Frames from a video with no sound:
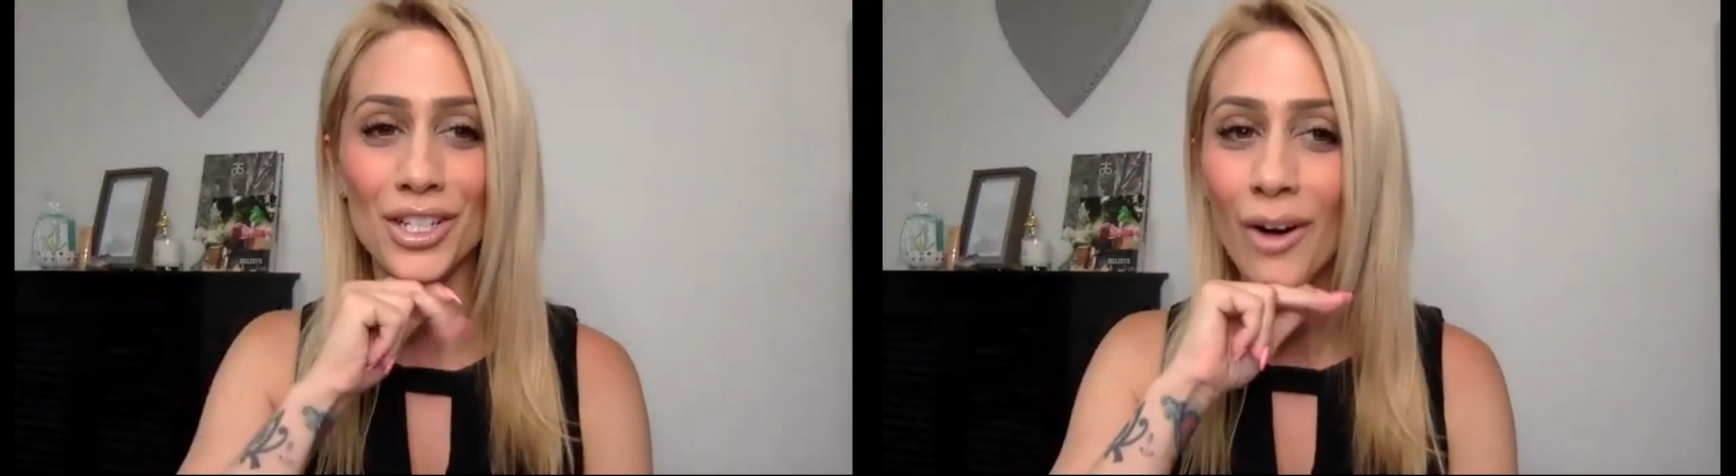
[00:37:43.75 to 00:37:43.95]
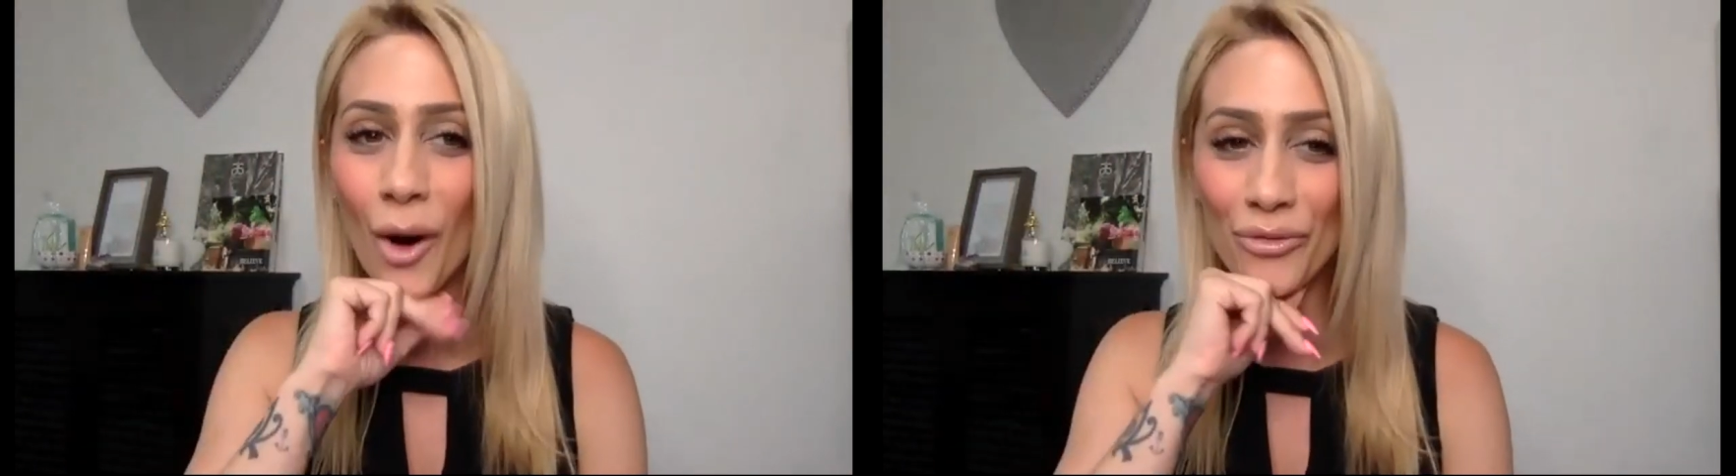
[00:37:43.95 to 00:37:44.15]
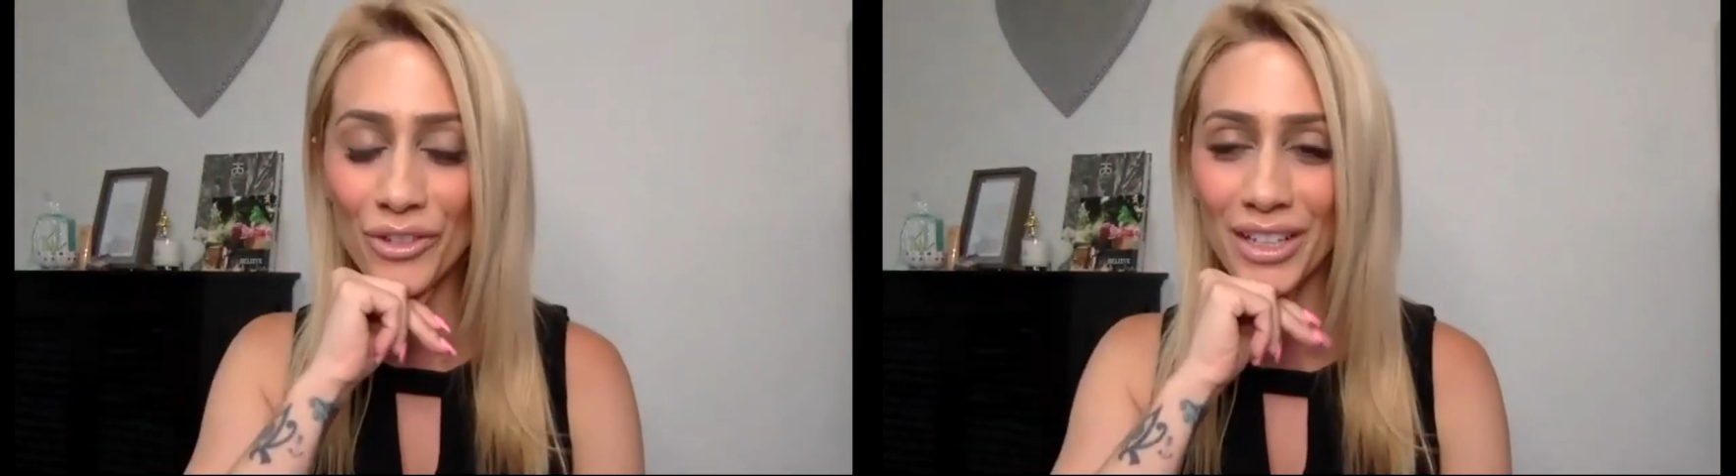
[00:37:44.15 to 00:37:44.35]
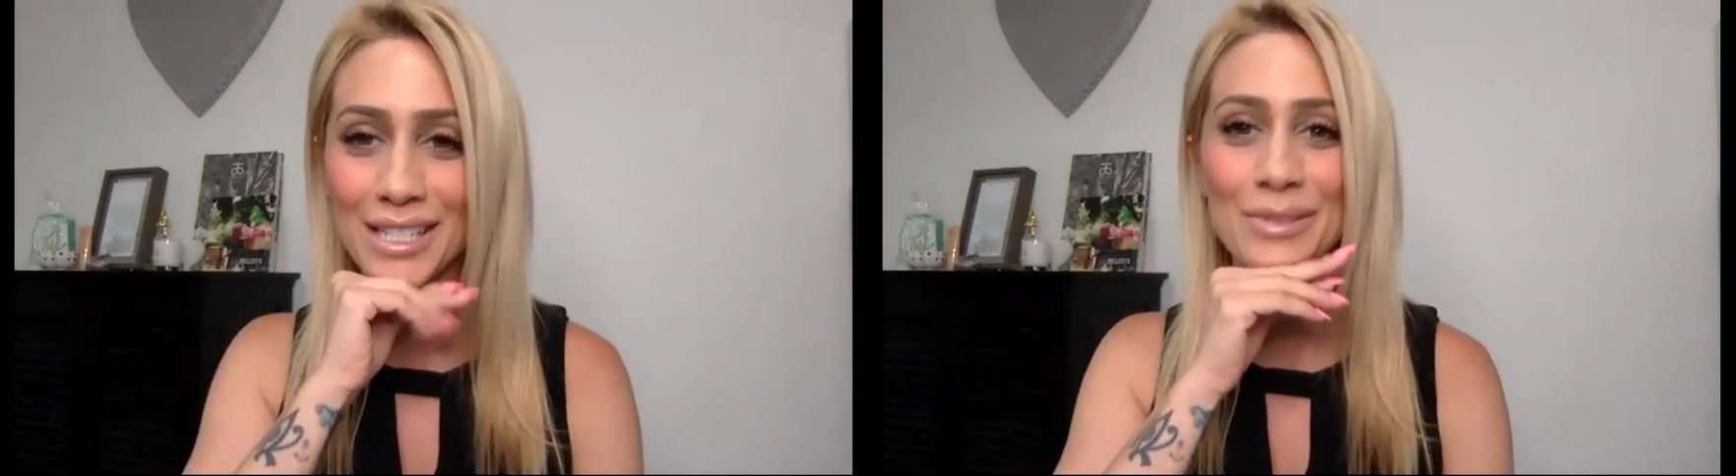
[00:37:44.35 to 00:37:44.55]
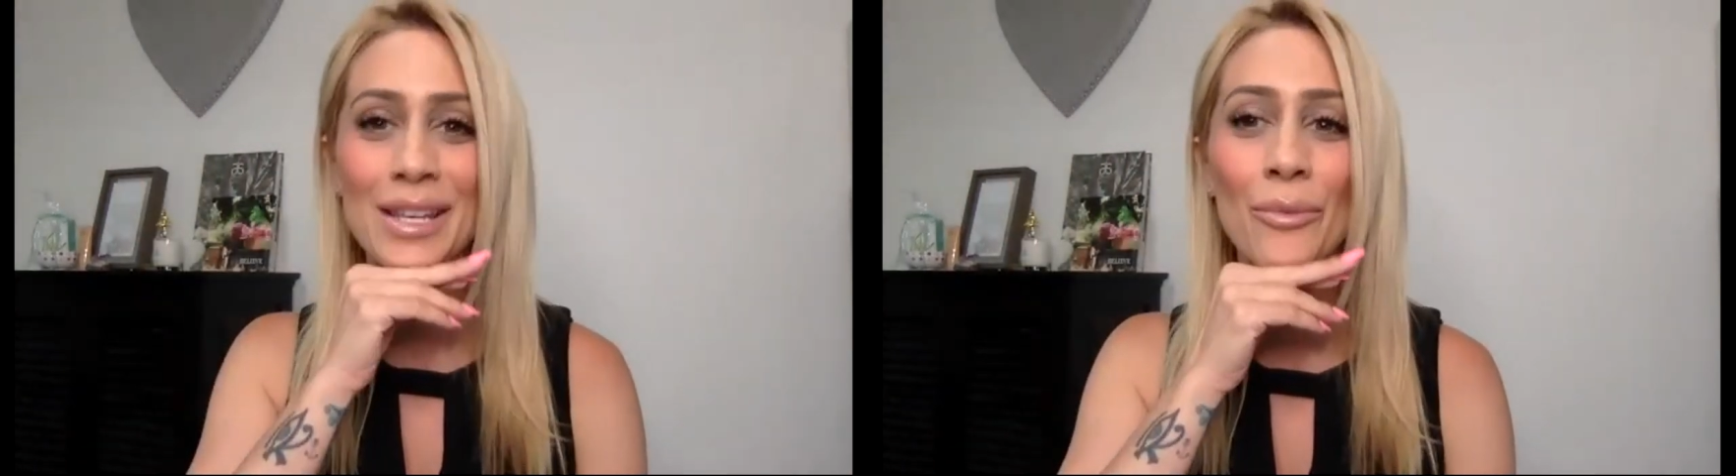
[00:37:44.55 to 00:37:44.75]
Hopefully this
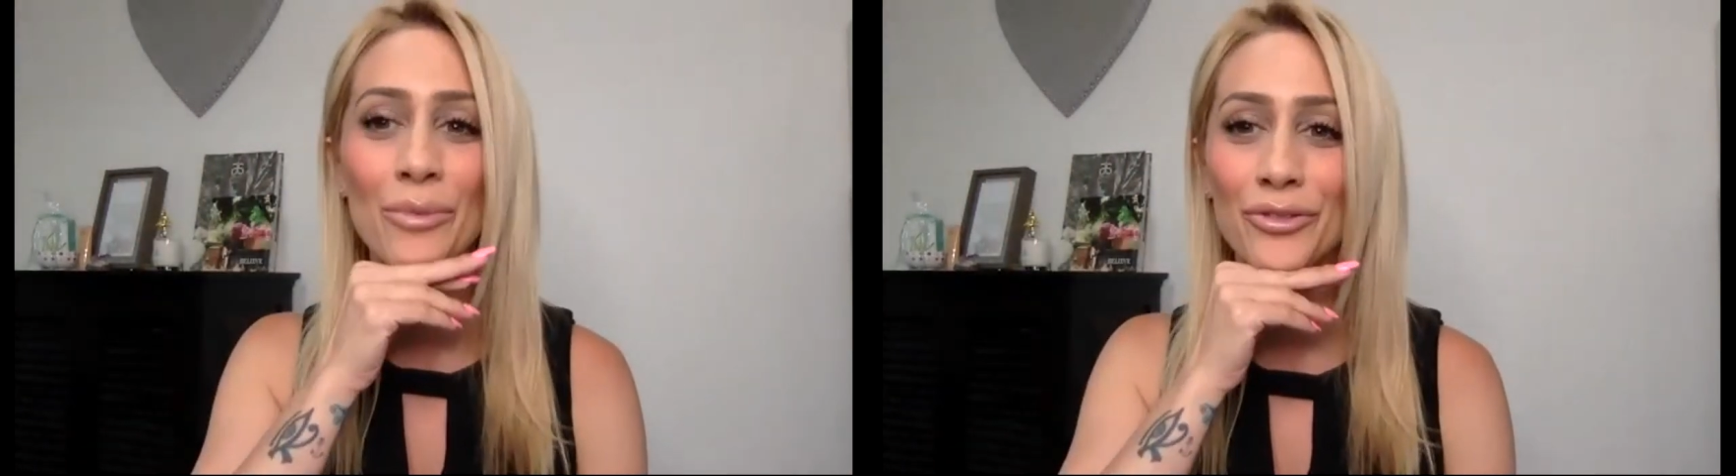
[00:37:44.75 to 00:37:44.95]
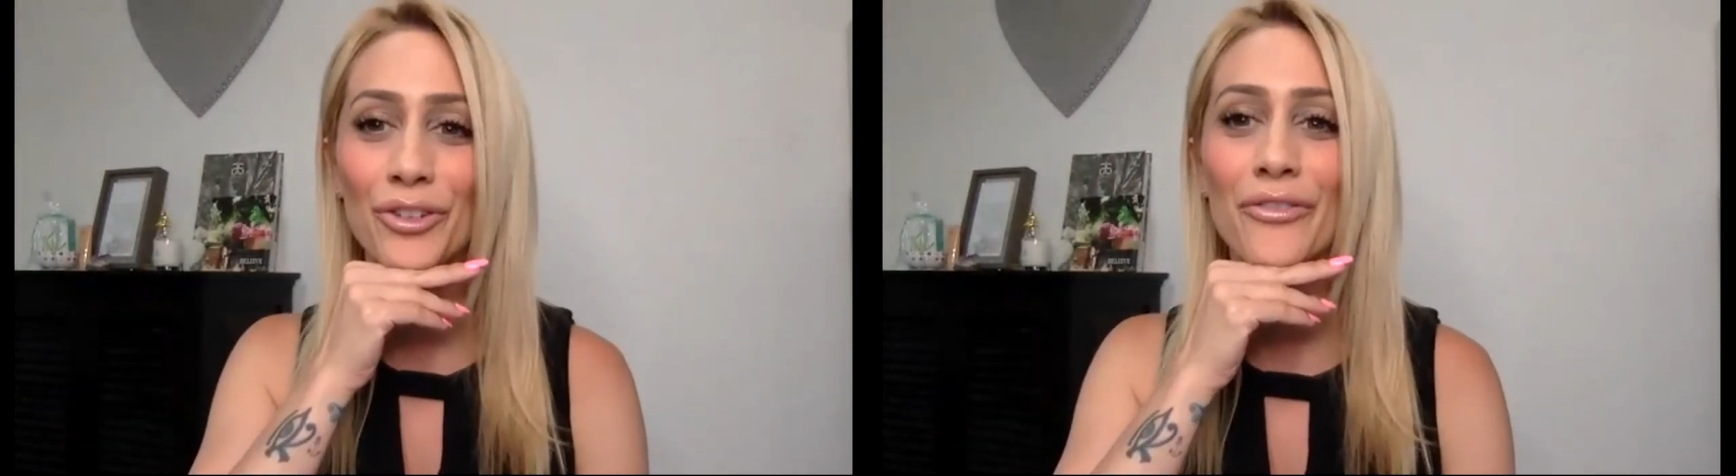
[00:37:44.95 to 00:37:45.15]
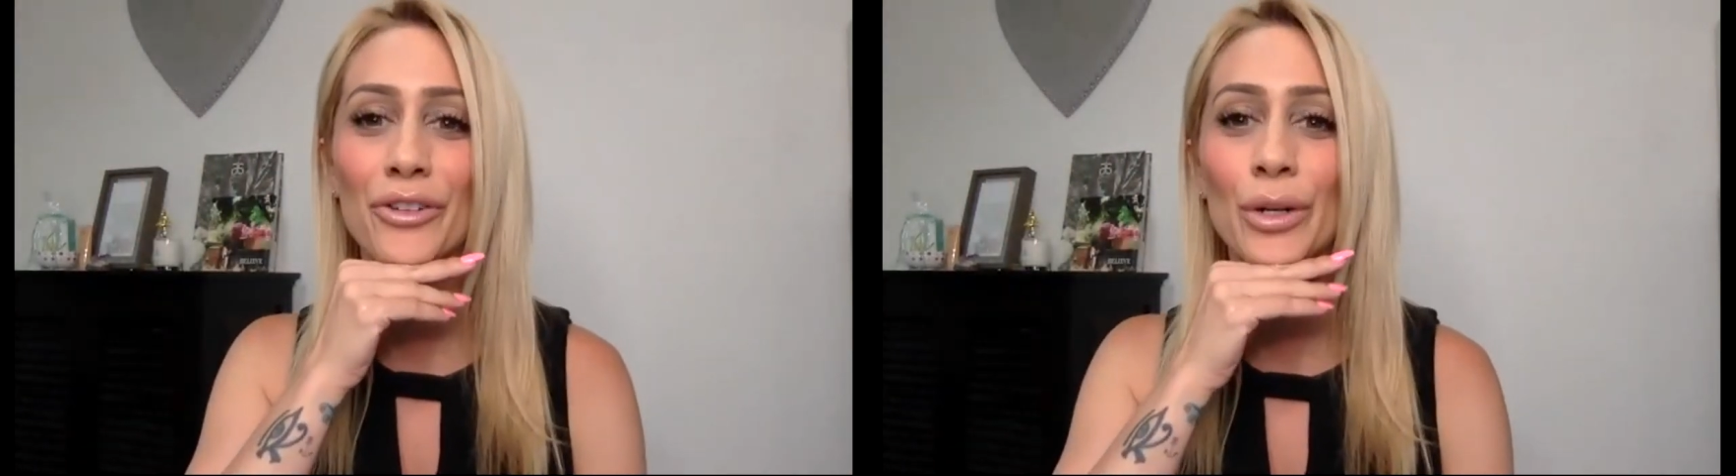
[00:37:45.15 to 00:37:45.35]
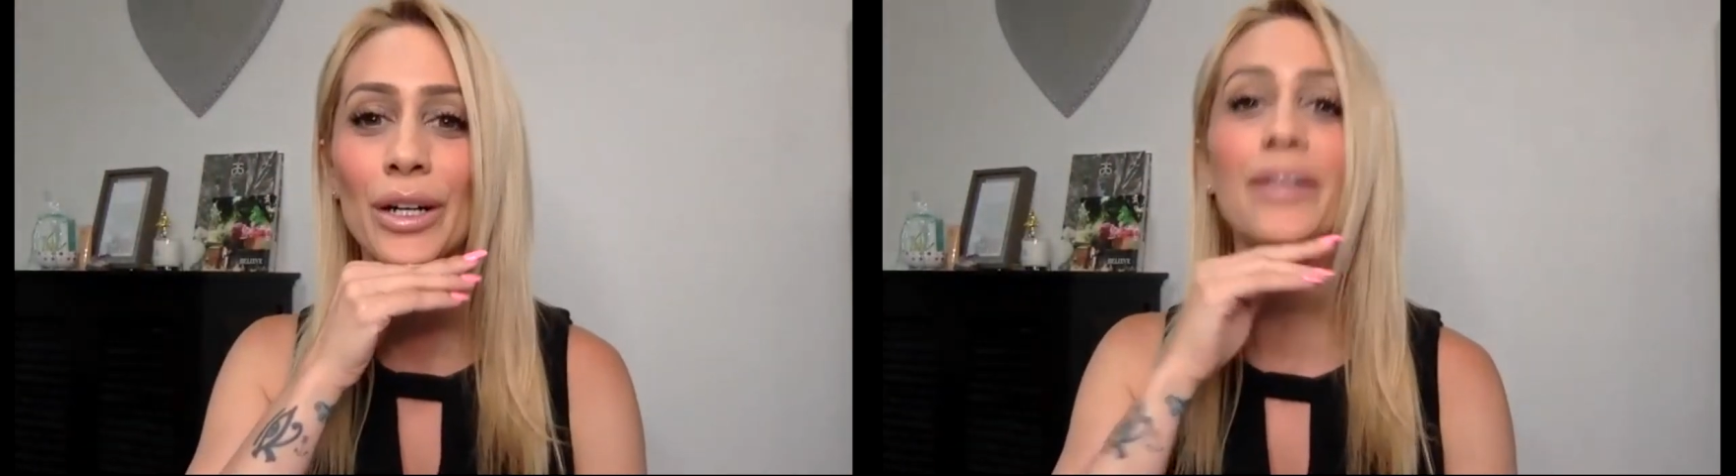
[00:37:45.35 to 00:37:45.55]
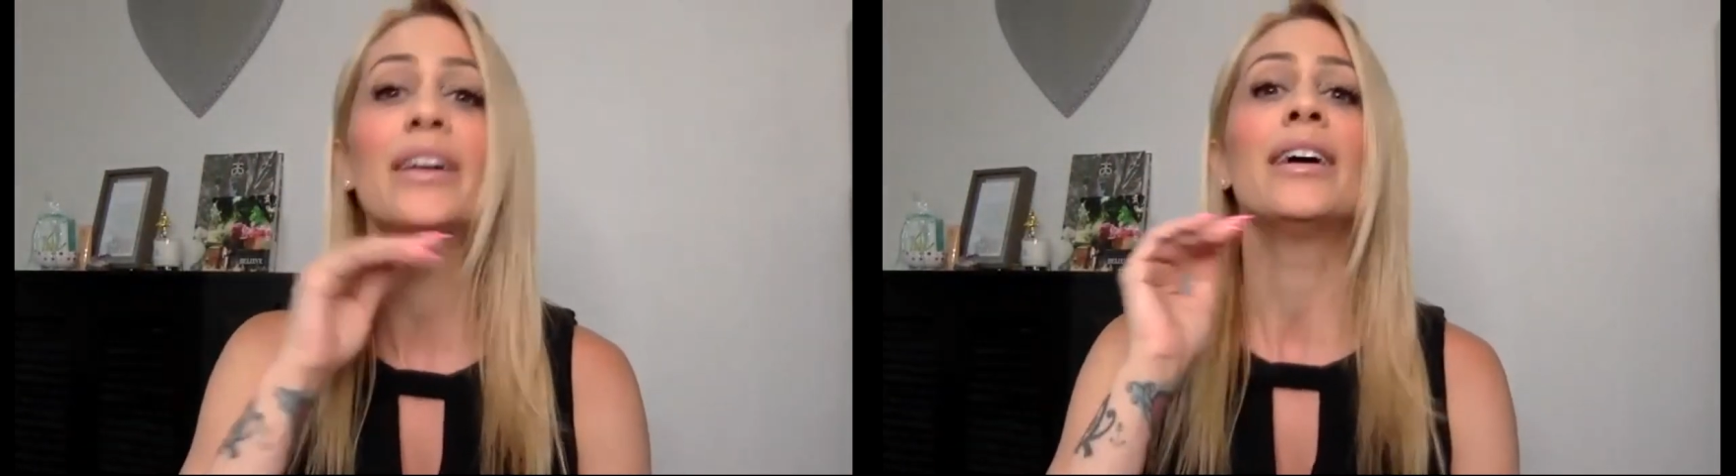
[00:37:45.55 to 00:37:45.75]
was helpful for everyone.